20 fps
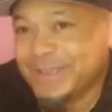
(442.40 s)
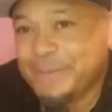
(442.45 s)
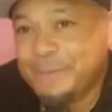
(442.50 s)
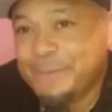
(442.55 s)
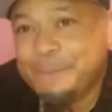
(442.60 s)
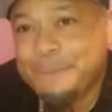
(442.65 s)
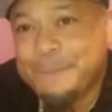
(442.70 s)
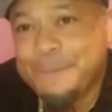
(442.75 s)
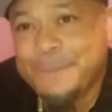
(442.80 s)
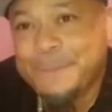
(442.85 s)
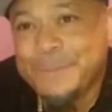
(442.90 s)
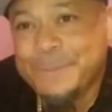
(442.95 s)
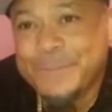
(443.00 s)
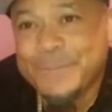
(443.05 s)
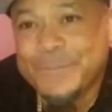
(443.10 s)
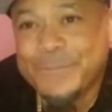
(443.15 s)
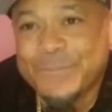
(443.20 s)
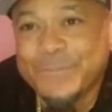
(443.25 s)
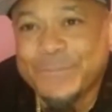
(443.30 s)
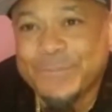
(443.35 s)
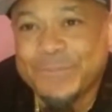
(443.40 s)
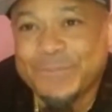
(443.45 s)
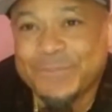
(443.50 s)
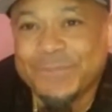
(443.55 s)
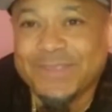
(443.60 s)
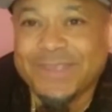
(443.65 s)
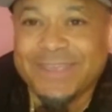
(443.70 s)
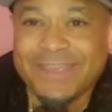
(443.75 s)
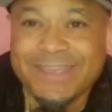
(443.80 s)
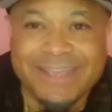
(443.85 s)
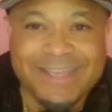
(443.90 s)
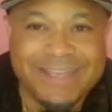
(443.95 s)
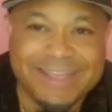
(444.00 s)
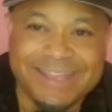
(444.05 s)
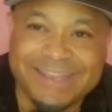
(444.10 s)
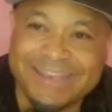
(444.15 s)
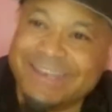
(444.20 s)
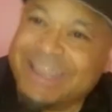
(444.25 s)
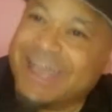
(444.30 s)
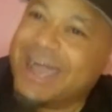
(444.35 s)
too far, I'm gonna let you know I'm
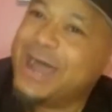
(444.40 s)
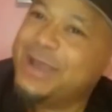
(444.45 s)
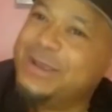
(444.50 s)
working